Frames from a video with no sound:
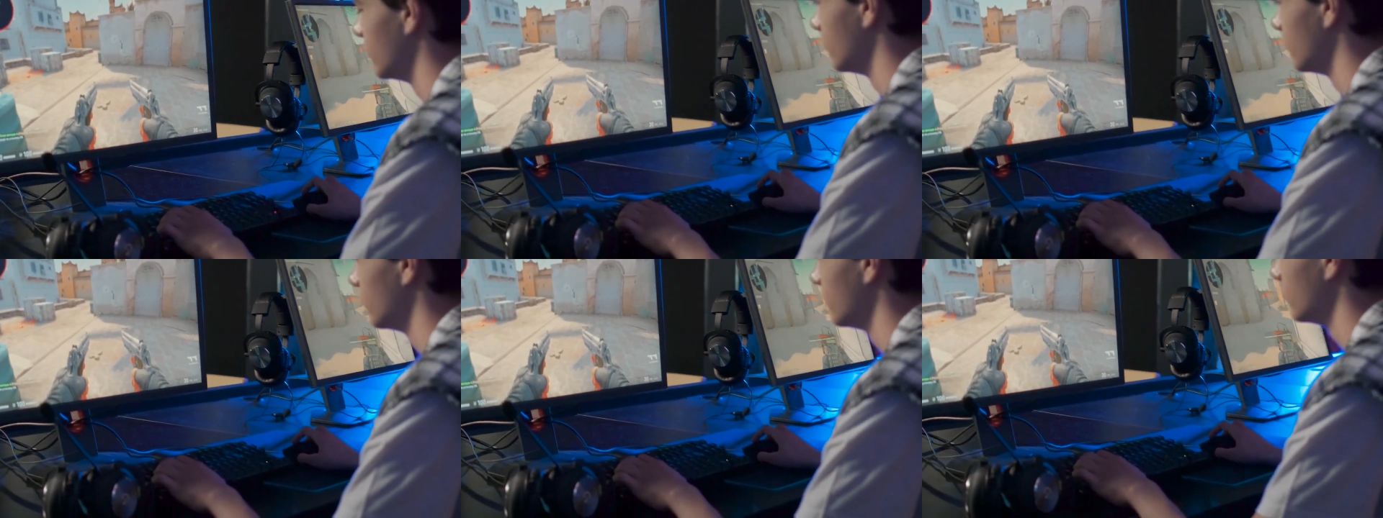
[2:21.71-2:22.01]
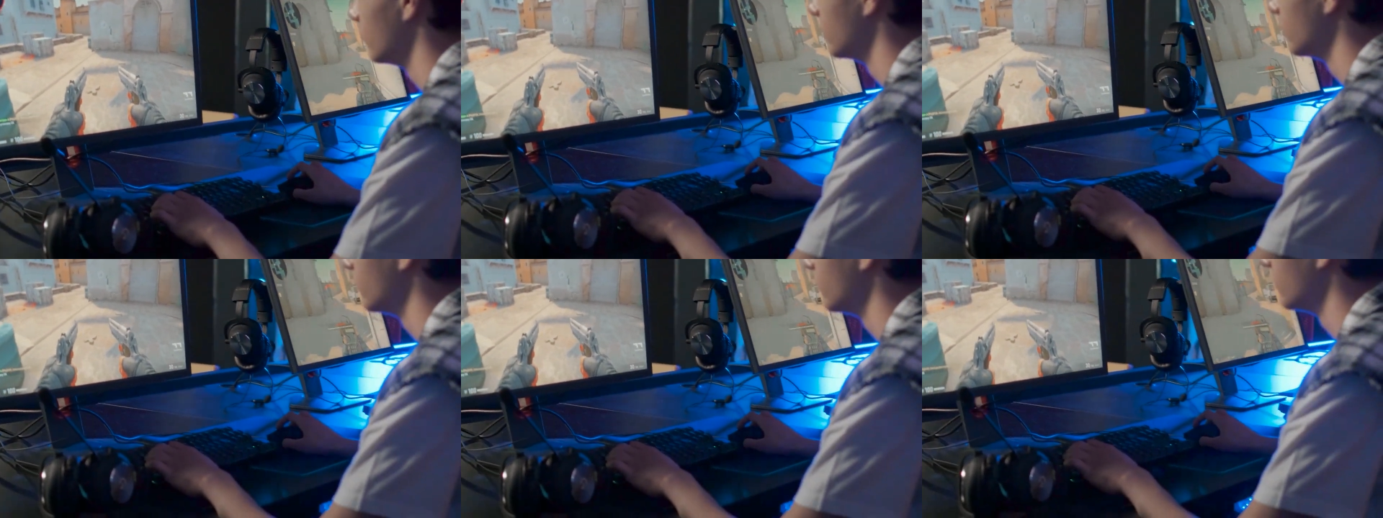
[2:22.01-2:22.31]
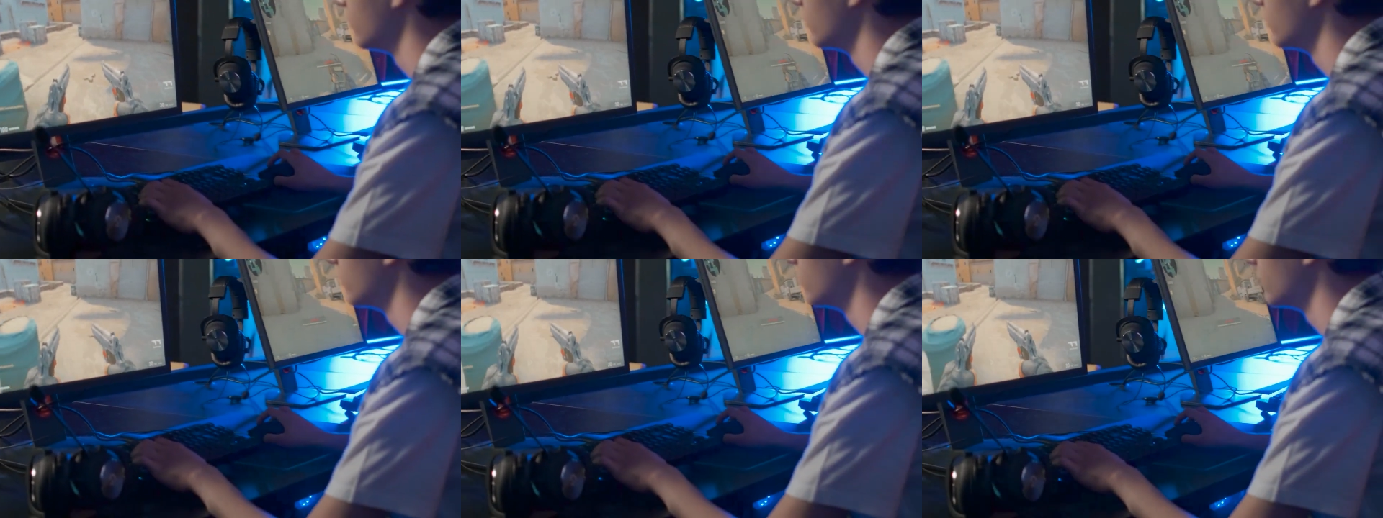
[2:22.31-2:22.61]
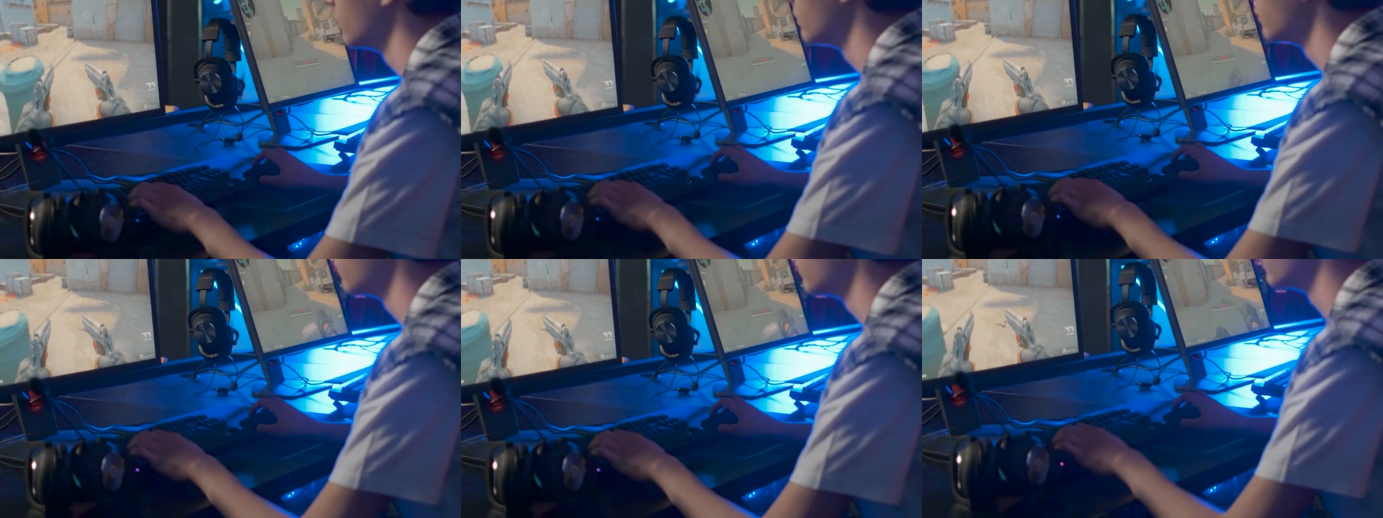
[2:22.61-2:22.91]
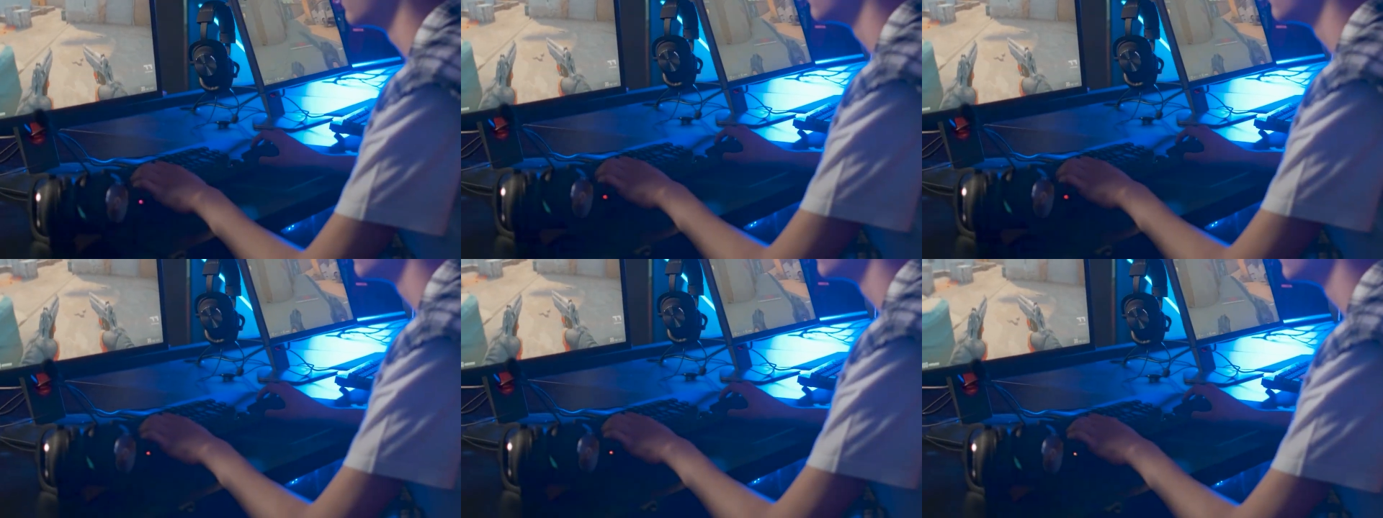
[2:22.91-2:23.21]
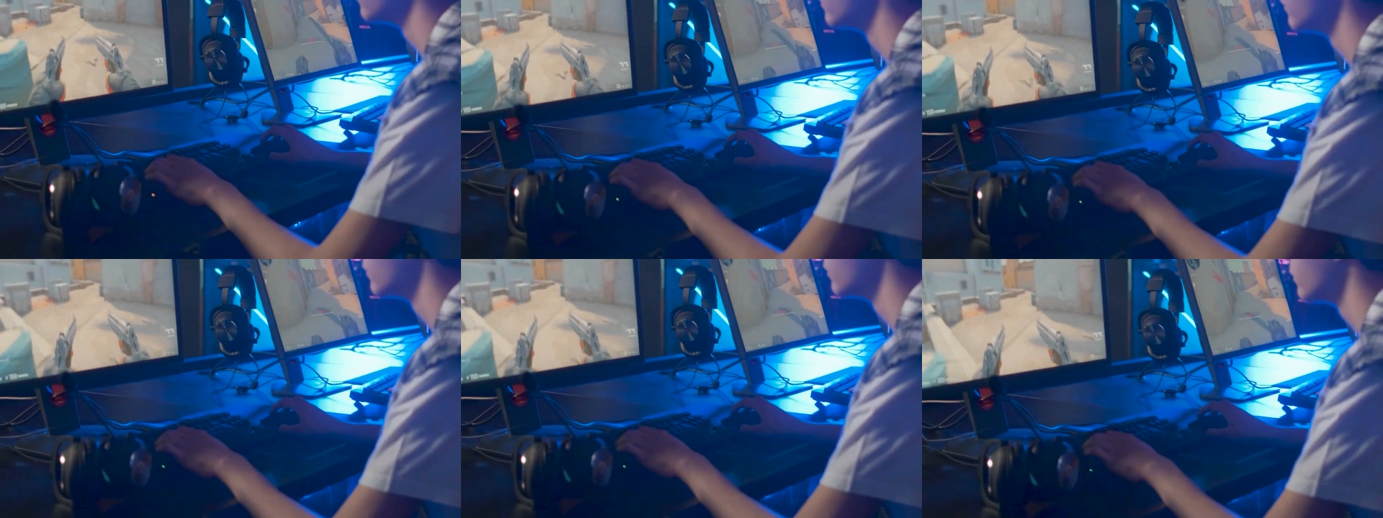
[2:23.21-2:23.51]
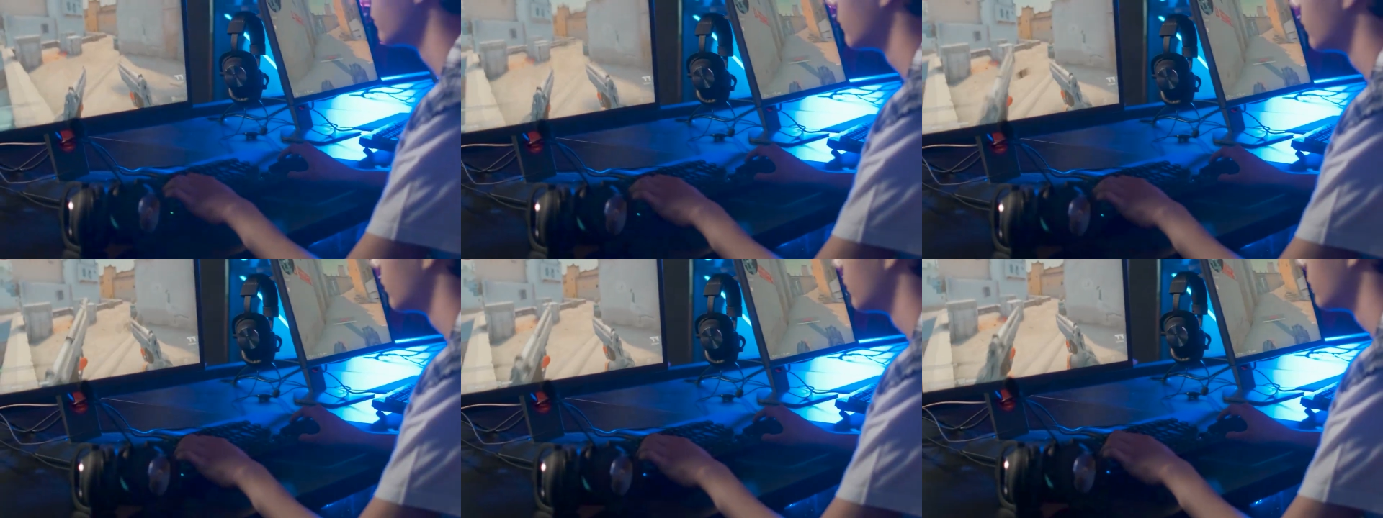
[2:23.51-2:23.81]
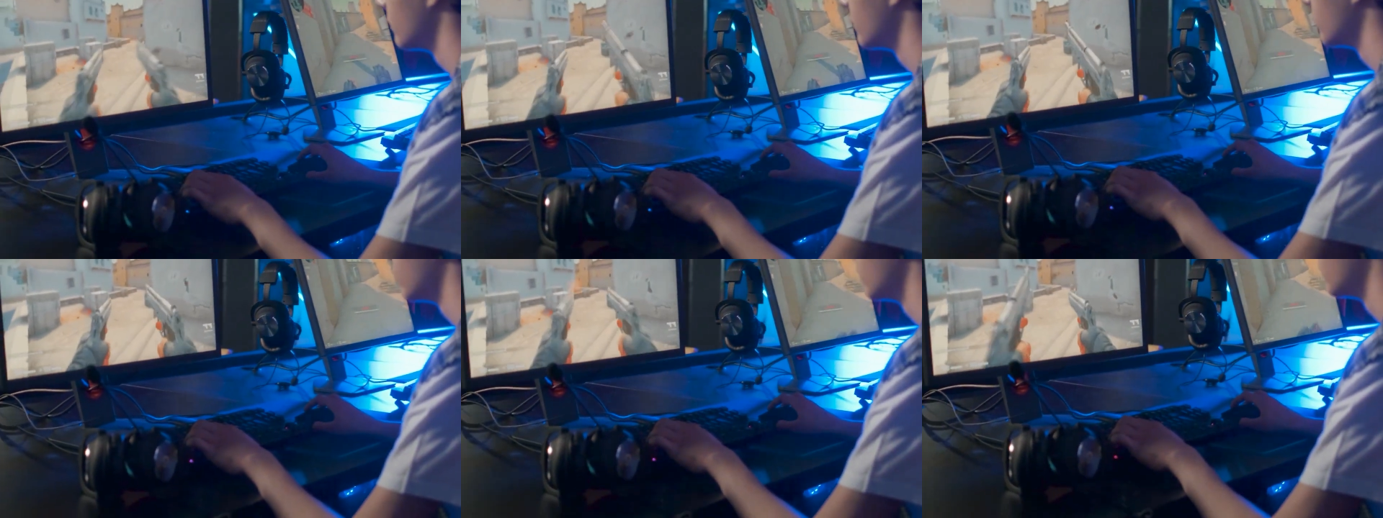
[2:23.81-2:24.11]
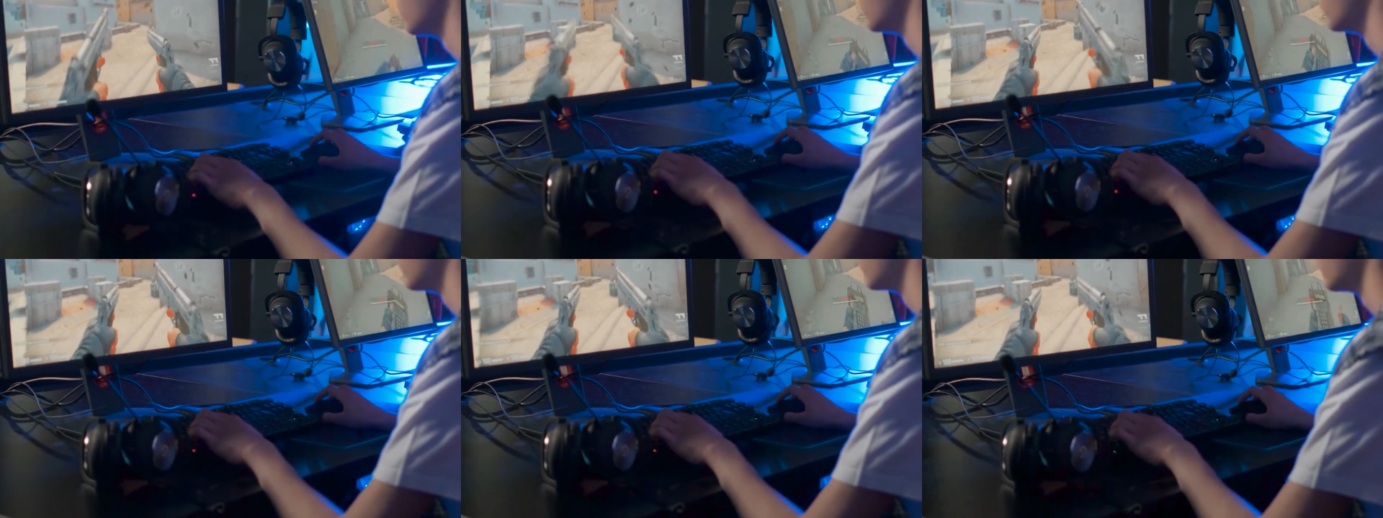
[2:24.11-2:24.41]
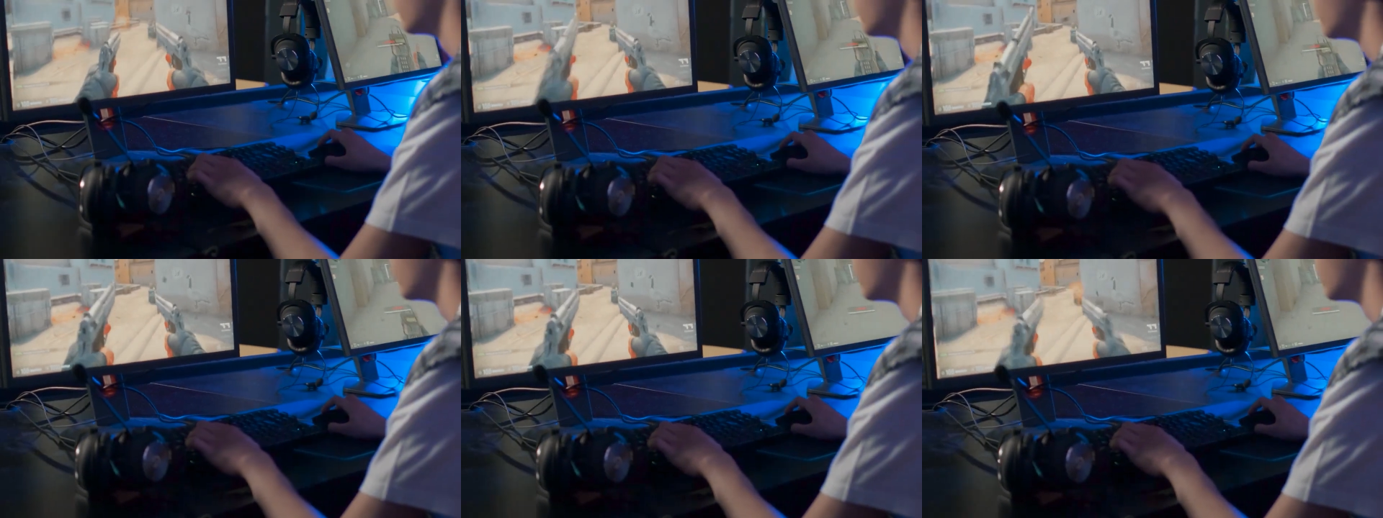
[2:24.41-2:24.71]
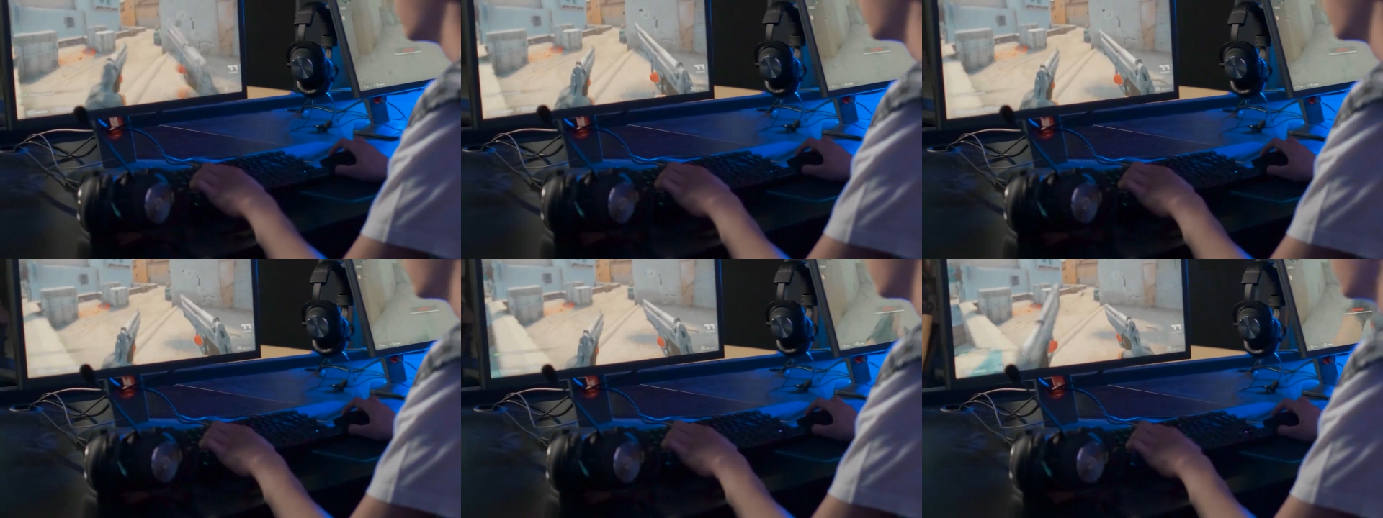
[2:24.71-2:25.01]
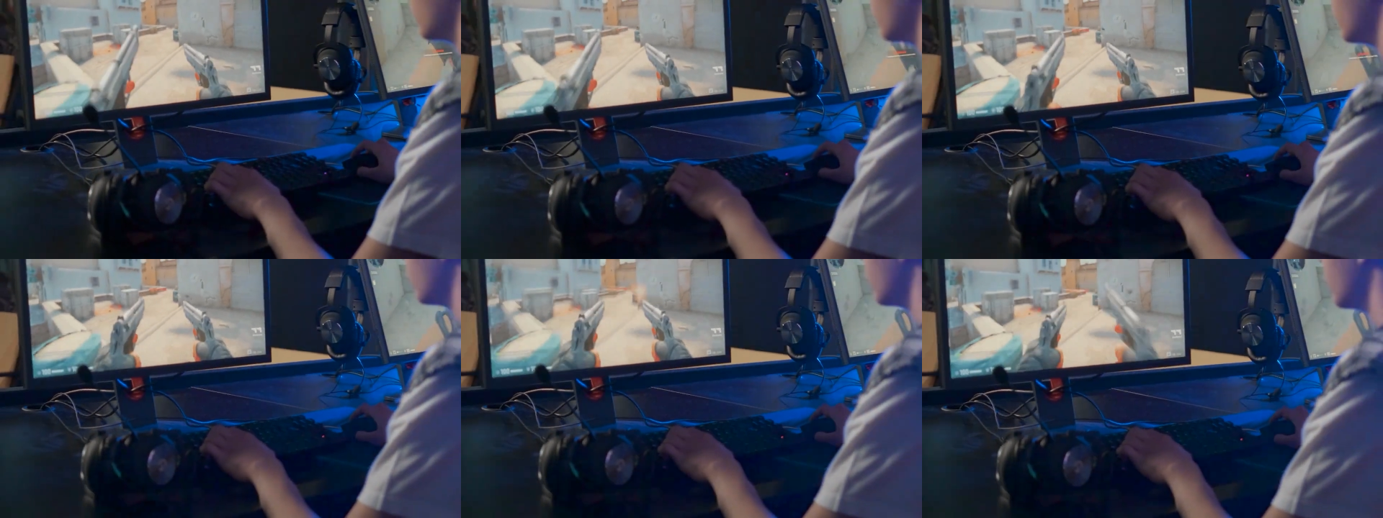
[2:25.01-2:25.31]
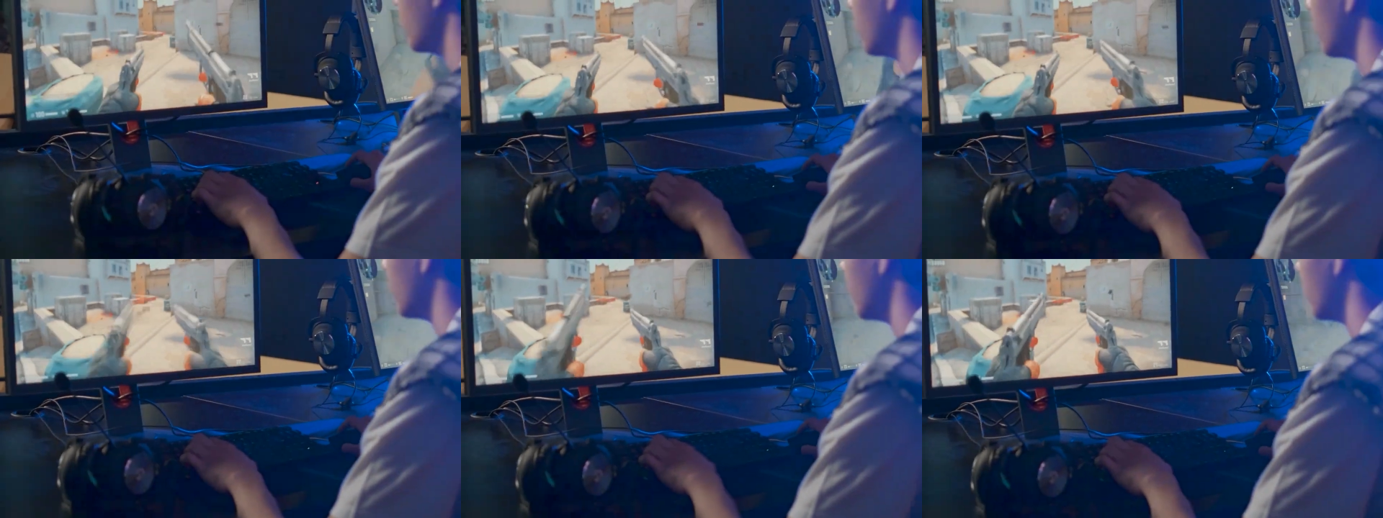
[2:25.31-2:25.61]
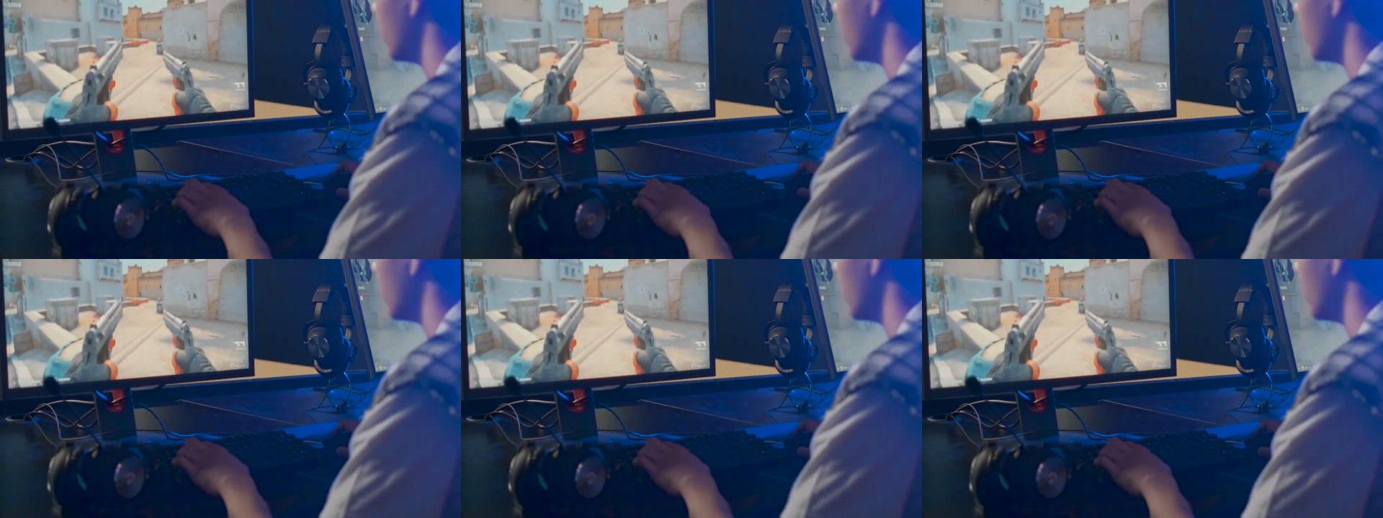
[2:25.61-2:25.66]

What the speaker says: Nobody's mouth can be seen.